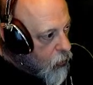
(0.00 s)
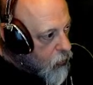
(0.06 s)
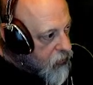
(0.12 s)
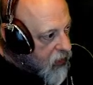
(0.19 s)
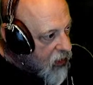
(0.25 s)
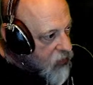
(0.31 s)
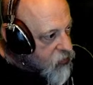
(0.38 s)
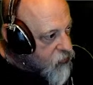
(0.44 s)

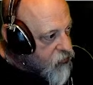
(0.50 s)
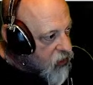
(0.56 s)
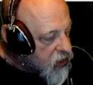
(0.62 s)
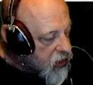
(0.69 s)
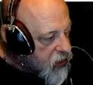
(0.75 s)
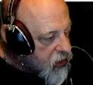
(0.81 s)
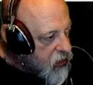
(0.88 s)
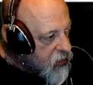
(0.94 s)
that's
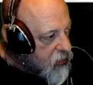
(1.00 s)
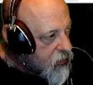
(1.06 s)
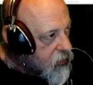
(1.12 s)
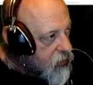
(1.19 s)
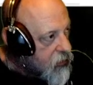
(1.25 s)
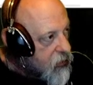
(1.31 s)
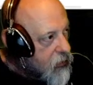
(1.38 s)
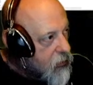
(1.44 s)
funny.
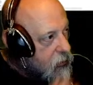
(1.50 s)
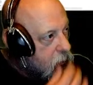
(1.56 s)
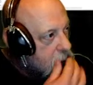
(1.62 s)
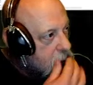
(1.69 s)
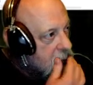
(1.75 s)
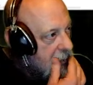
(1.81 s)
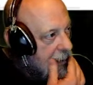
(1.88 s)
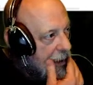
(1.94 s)

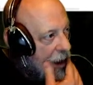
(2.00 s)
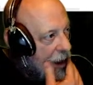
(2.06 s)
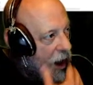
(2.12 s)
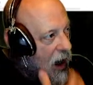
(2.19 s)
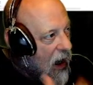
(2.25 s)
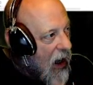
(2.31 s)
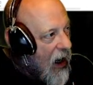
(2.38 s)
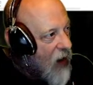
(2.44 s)

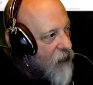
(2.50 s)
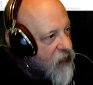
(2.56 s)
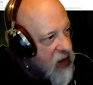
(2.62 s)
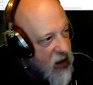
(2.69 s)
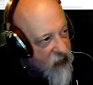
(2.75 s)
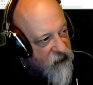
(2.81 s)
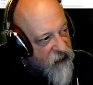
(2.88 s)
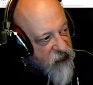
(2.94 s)
I have
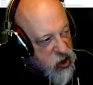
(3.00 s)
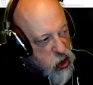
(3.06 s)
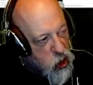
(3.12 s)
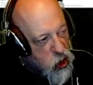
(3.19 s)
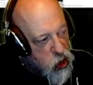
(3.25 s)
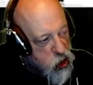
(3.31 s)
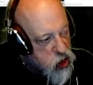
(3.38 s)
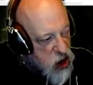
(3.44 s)
the
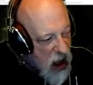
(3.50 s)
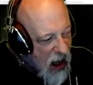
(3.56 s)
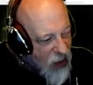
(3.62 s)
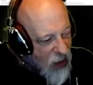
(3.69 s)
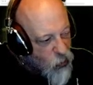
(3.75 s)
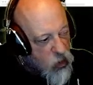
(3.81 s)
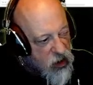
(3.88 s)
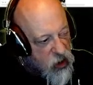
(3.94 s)
official chat
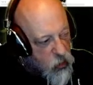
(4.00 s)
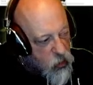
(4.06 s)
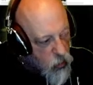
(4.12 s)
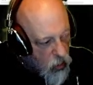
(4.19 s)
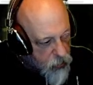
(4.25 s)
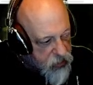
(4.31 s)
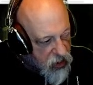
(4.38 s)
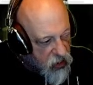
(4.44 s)
window
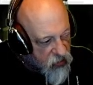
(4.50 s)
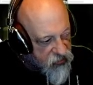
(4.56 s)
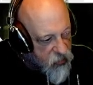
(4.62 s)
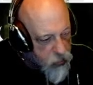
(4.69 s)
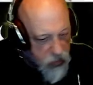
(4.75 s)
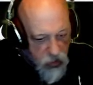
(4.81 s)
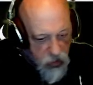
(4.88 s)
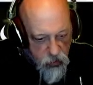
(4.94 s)
up here
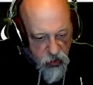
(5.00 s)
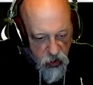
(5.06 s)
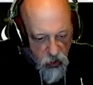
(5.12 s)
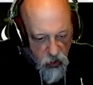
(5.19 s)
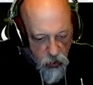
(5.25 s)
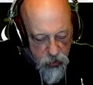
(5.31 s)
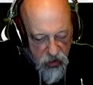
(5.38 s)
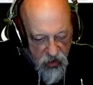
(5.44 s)
from
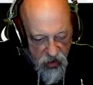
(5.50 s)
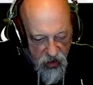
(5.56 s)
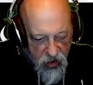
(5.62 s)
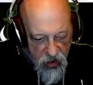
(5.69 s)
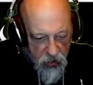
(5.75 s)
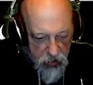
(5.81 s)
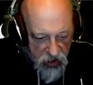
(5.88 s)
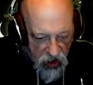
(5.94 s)
YouTube,
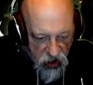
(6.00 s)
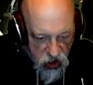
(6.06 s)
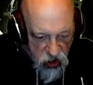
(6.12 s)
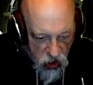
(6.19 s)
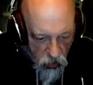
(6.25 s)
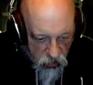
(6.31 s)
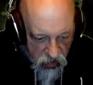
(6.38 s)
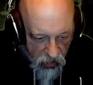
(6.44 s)
but it
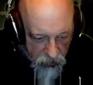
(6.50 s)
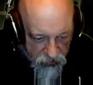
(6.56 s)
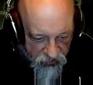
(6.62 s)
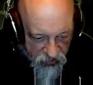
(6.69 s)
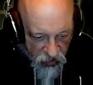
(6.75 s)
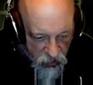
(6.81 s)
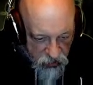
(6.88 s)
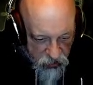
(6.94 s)
shows up
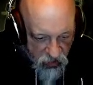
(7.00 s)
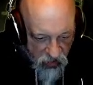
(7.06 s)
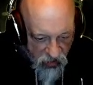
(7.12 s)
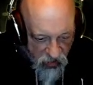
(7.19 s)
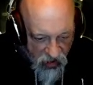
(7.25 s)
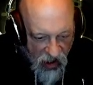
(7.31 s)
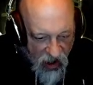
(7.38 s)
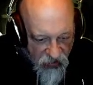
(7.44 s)
first on
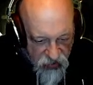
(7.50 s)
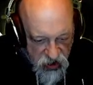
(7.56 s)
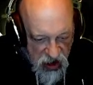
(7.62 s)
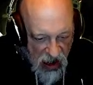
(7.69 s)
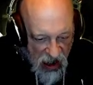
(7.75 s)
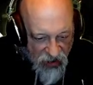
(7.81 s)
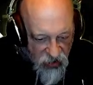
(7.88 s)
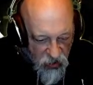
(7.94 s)
live
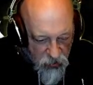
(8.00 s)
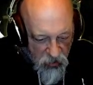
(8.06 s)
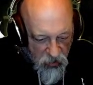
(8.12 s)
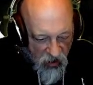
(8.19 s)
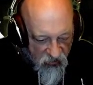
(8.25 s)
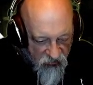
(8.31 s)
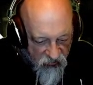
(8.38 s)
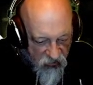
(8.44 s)
chat on
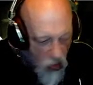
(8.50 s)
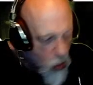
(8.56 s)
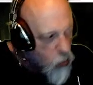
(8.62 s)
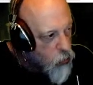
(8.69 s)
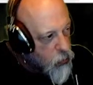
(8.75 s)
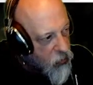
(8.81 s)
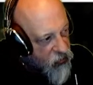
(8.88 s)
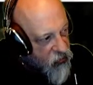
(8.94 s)
my
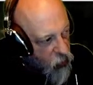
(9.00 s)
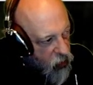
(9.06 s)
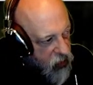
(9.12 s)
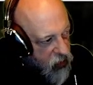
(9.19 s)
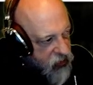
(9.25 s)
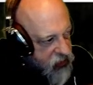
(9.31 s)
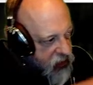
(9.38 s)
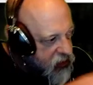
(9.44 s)
phone before
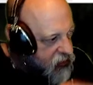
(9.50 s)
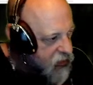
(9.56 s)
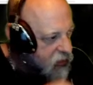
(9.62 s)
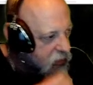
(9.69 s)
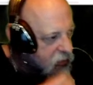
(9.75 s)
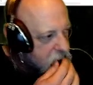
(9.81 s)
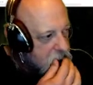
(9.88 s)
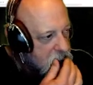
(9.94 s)
I see it
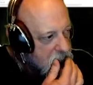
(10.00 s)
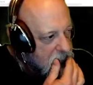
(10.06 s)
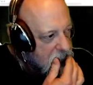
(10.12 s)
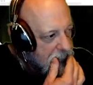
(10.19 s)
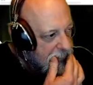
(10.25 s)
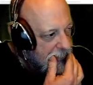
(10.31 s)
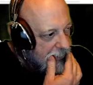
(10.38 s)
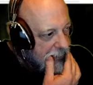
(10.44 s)
there.
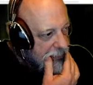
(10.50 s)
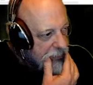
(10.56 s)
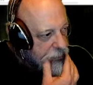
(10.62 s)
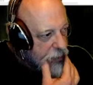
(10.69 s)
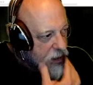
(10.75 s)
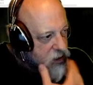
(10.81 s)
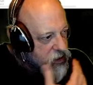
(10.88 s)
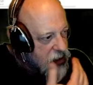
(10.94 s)

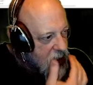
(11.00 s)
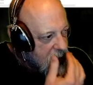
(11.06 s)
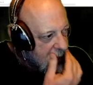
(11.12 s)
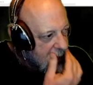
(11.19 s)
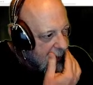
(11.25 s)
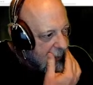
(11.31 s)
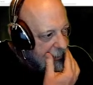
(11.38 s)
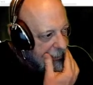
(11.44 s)
Strange
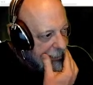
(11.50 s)
lag.